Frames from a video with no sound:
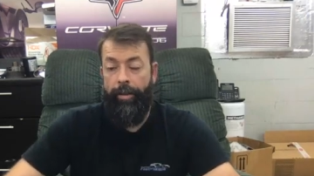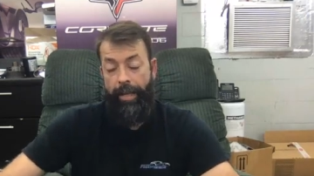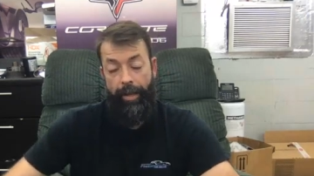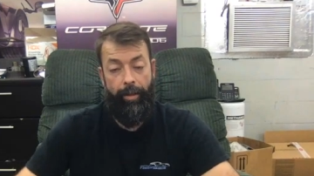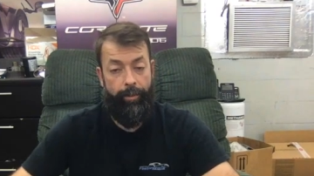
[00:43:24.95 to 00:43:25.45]

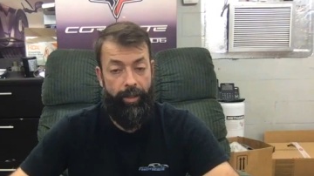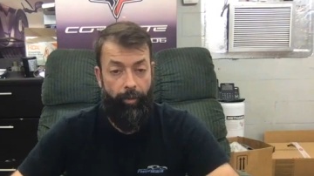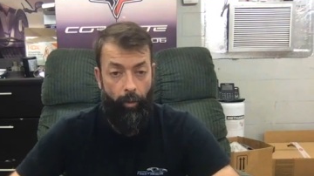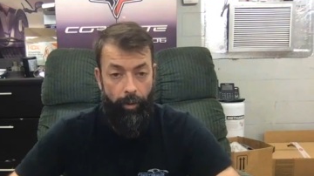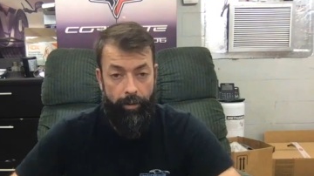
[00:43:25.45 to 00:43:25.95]
The
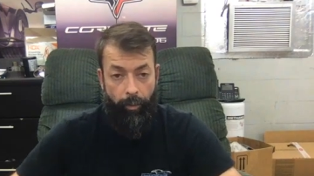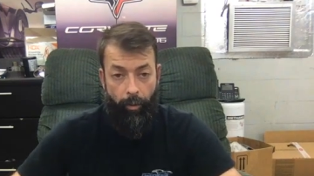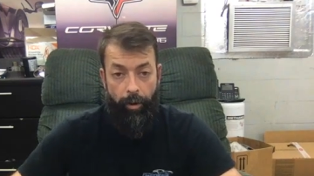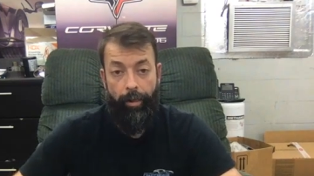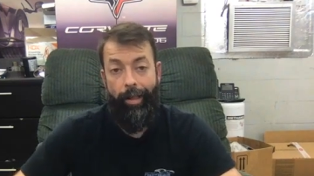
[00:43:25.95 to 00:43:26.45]
LM7 will
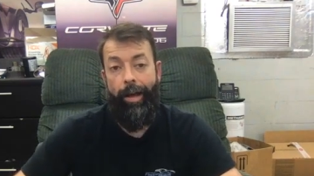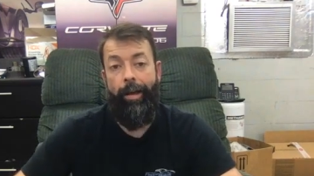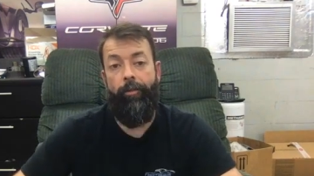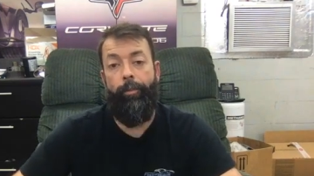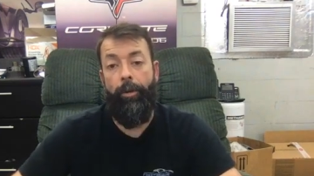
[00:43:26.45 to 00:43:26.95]
support a
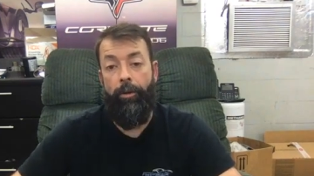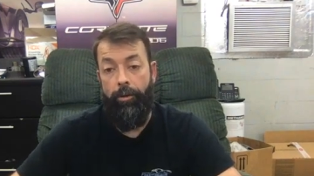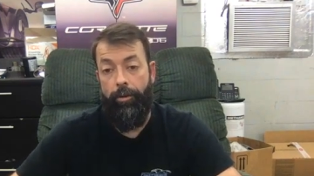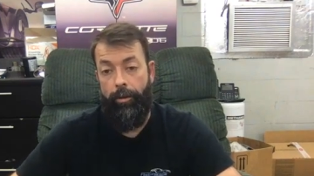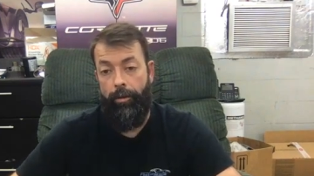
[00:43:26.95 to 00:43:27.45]
lot of
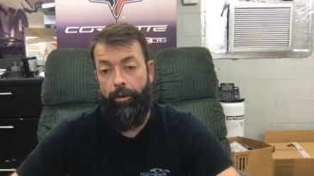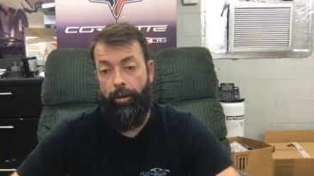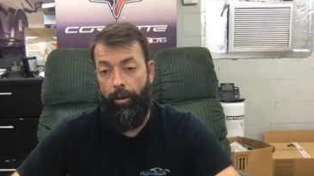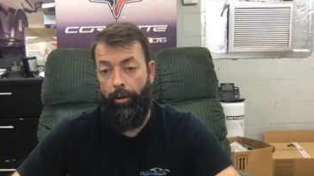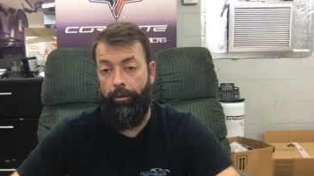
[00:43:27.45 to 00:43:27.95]
boost.
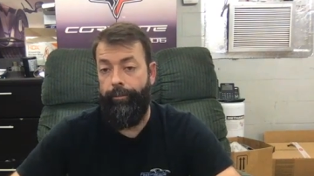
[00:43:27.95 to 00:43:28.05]
So